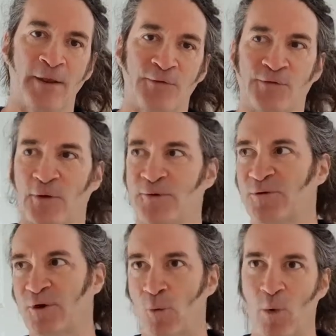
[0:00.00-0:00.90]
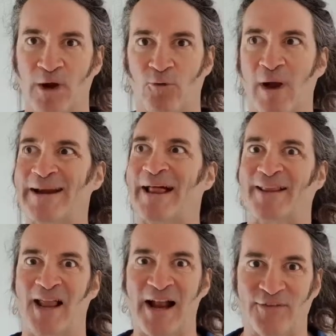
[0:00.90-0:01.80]
So you don't want to write
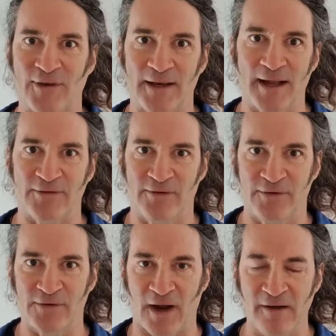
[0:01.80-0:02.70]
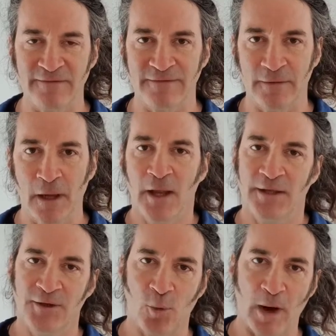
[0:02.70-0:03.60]
lots and lots of stuff.
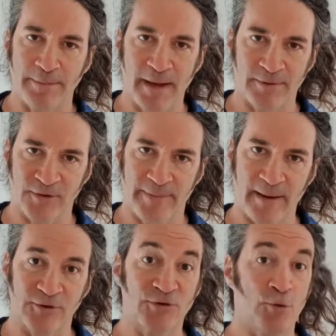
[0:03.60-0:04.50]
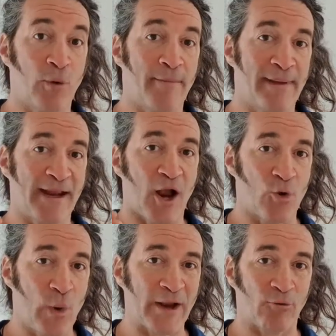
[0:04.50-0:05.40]
You want people to be able to make a
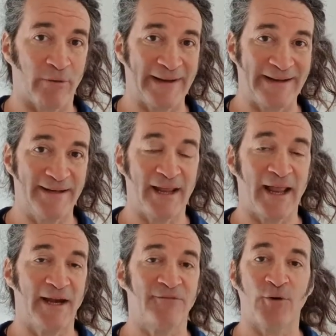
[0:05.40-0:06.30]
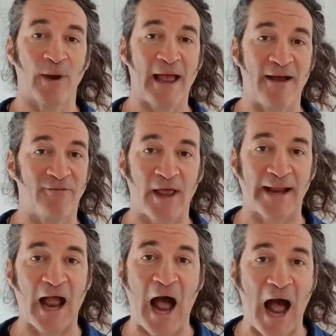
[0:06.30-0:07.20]
quick read, and if you have
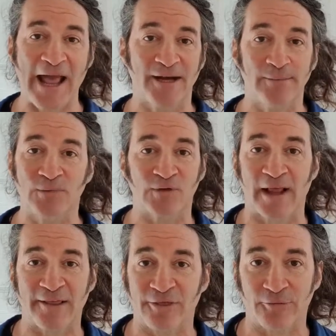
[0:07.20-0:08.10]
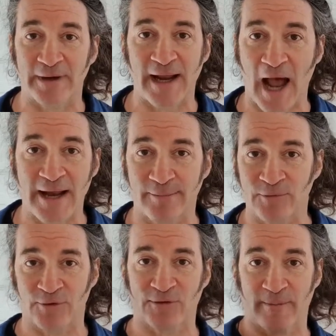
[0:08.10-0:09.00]
like items, like three
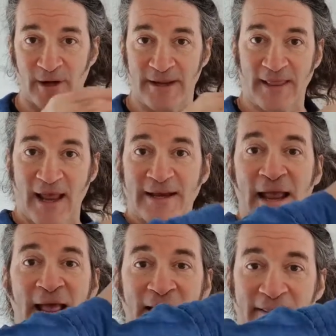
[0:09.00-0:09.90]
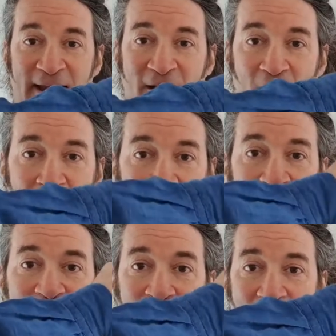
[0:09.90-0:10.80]
items or something like that, they
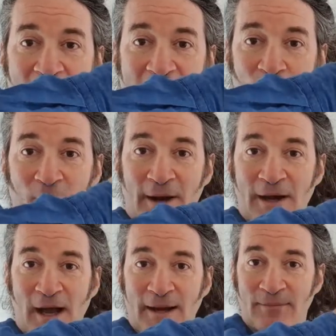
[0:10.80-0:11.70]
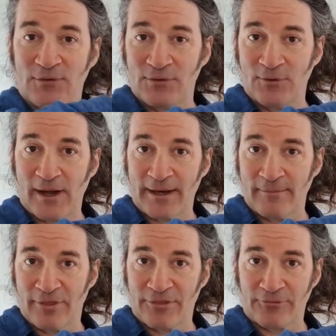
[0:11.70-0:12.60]
are, item one, item two,
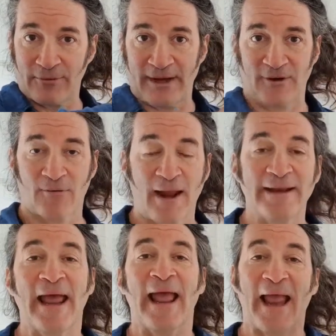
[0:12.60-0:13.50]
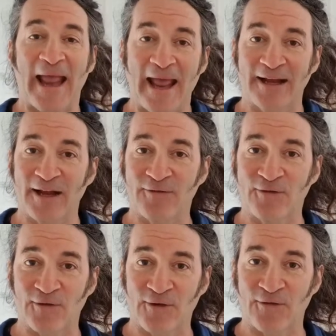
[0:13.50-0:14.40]
item three, right? And it's
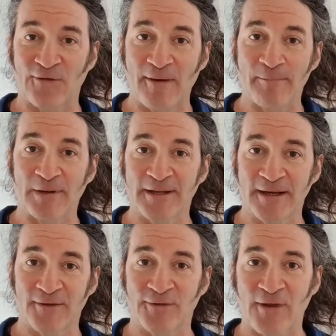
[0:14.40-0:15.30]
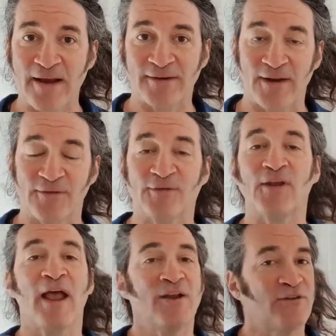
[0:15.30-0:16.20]
just a simple little sentence
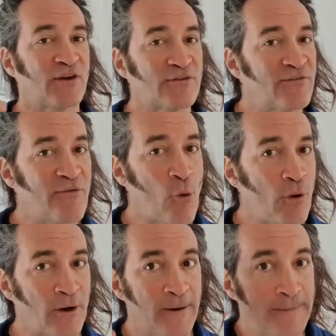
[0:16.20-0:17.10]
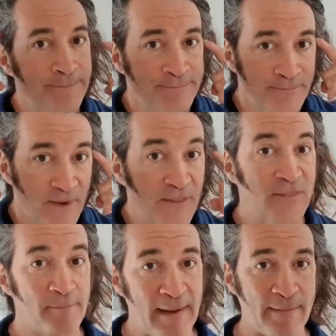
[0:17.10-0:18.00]
just for
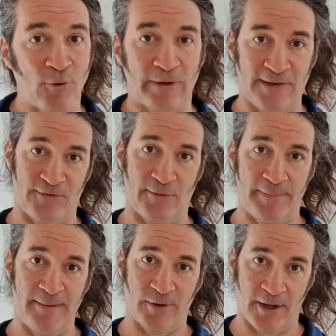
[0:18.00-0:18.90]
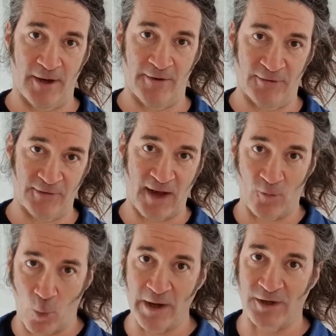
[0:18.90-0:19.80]
the memory so people can understand
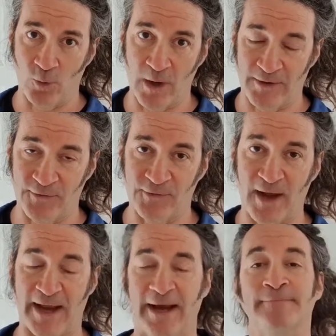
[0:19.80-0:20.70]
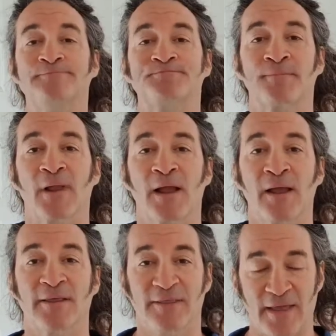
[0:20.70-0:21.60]
what you want to say.
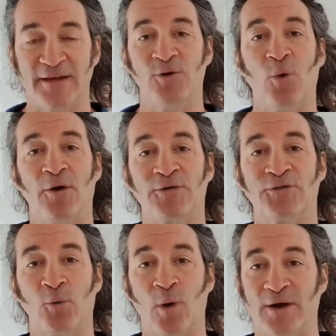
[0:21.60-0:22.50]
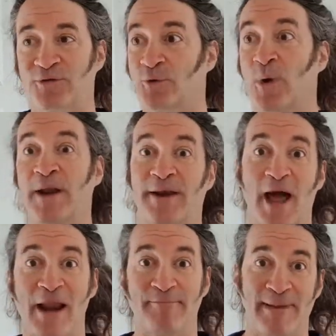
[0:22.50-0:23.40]
Then you also want to
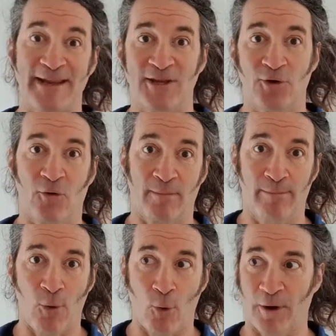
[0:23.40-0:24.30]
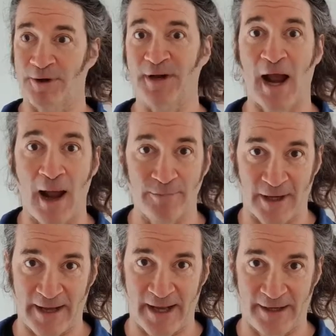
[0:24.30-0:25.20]
not make your board
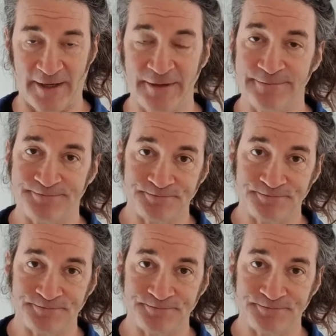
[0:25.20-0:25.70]
complicated.